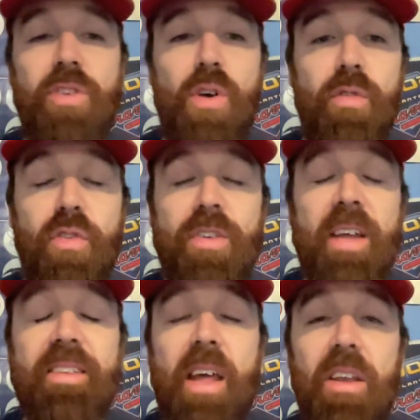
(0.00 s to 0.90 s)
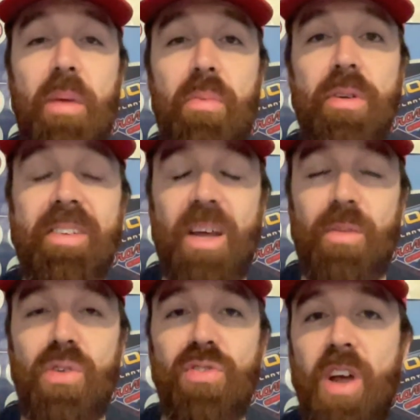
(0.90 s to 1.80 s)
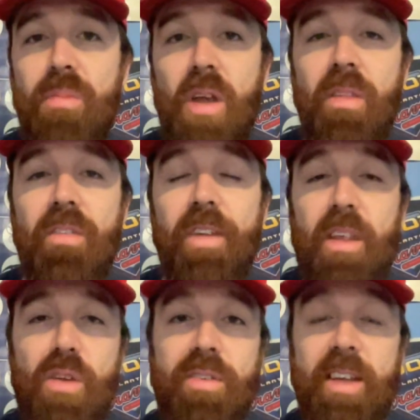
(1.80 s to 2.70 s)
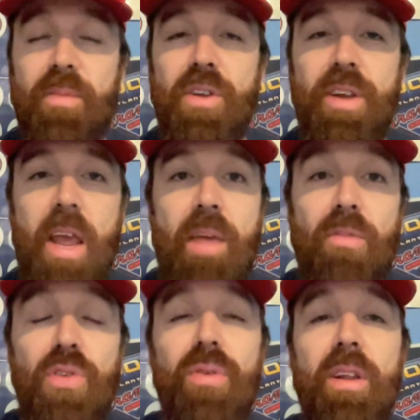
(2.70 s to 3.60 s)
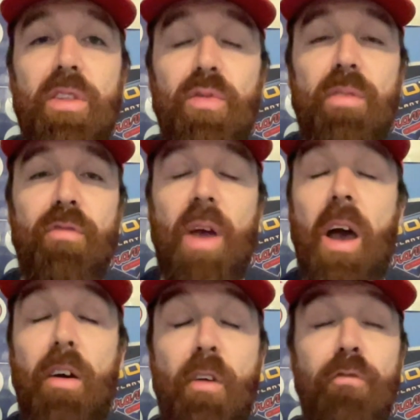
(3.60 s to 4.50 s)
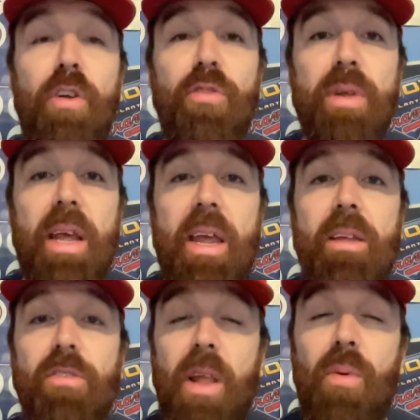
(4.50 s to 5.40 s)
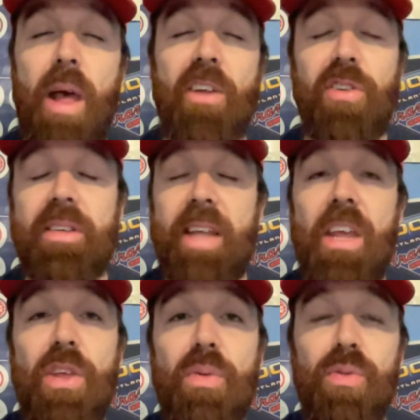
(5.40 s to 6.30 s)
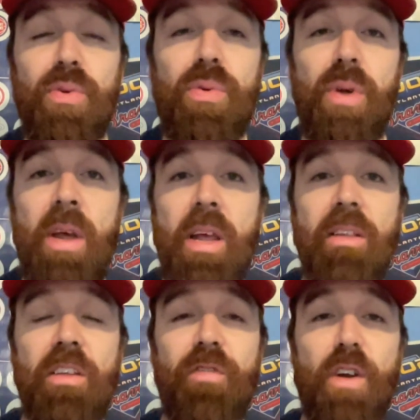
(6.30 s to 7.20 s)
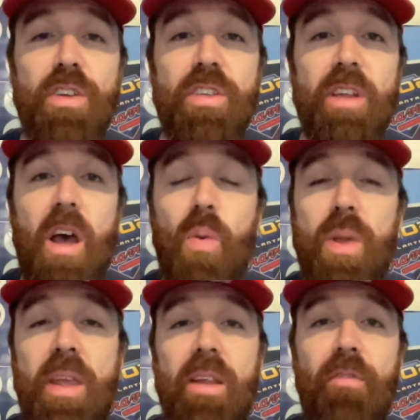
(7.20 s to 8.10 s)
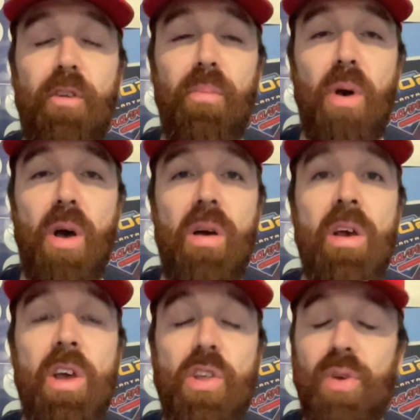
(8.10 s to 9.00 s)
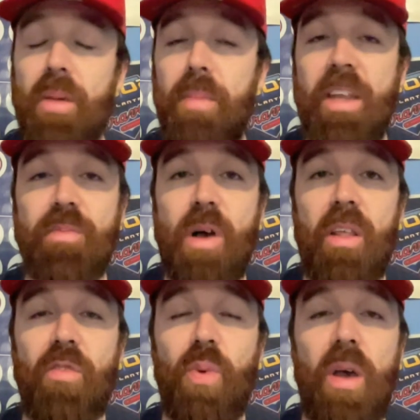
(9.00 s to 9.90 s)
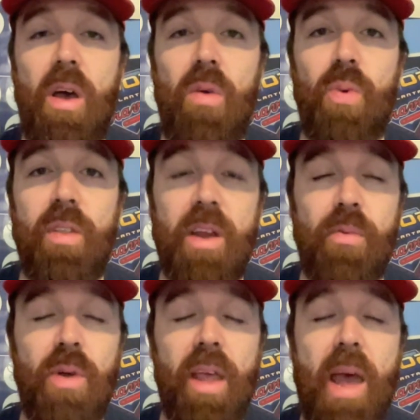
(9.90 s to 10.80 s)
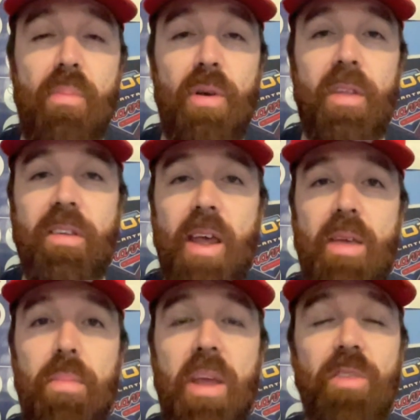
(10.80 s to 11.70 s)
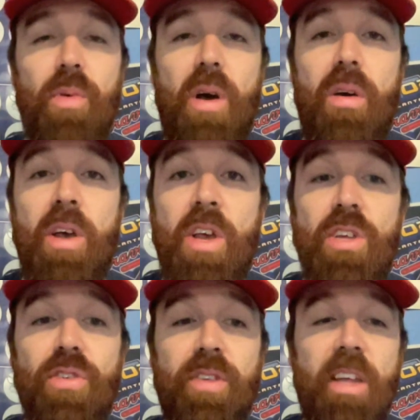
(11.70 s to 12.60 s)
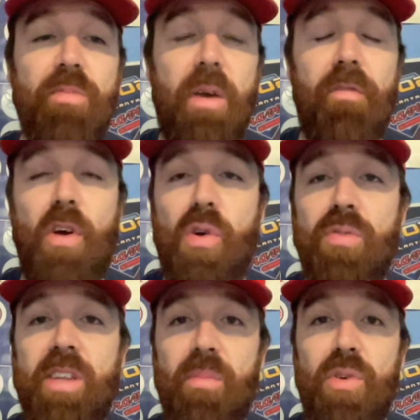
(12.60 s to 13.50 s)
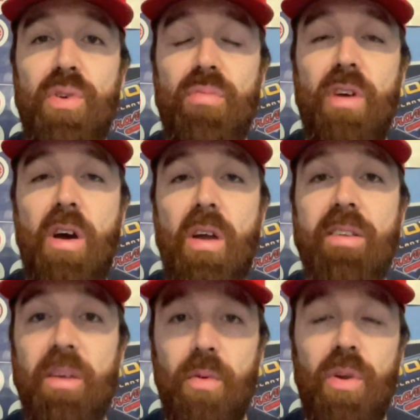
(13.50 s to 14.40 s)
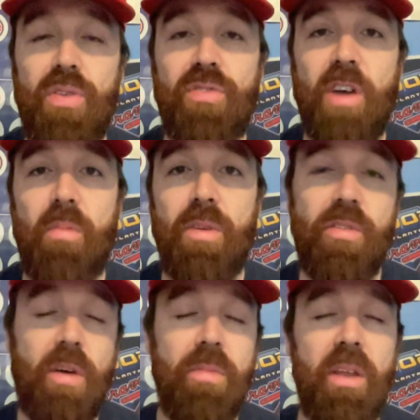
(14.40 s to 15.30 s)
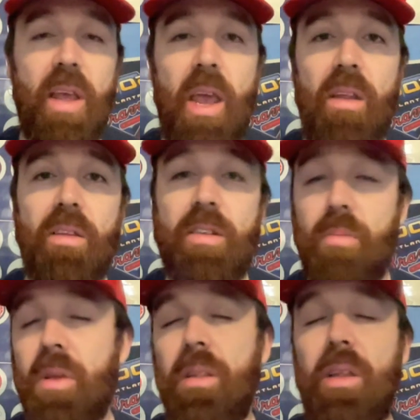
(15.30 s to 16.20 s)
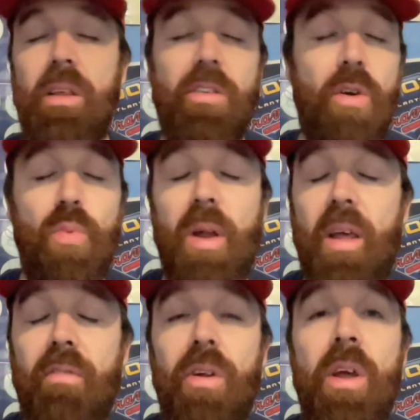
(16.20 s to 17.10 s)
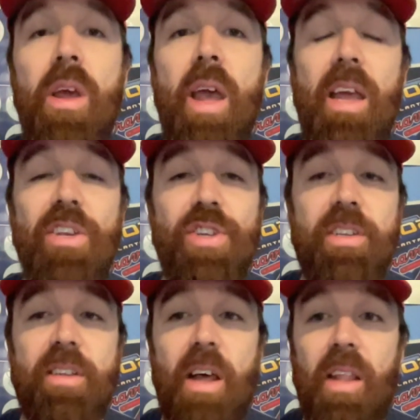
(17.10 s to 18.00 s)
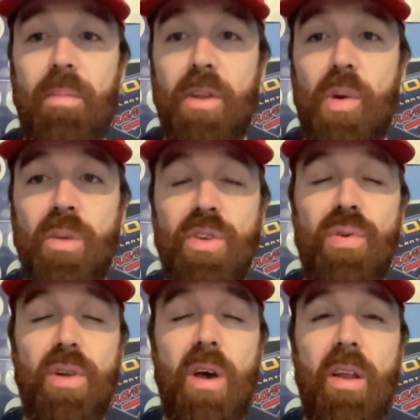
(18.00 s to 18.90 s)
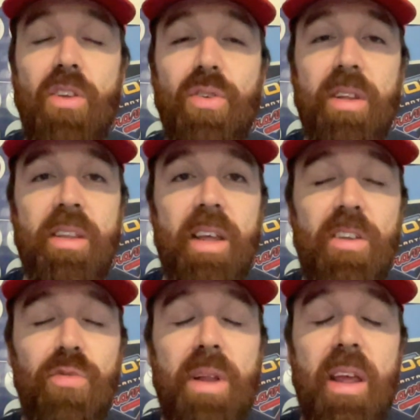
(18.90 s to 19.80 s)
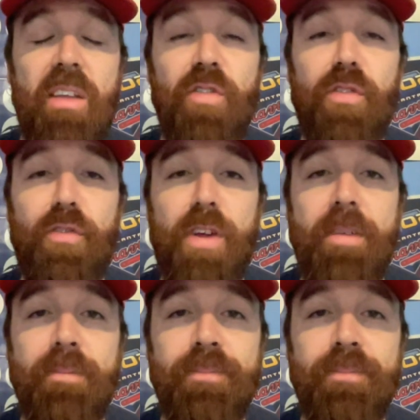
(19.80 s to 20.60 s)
So if you text that number, tell me you saw me on this video, tell me your name, you get a three uh, free three days. So that will actually take you through this first uh, weekend of football. You'll get baseball as well. We're the number one capper on the site in baseball. So text my phone, tell me who you are, tell me where you saw me. You saw me and Hannah, saw me and Lenny, saw whatever, and just uh, let me know what's going on, and you'll get the next three days for free.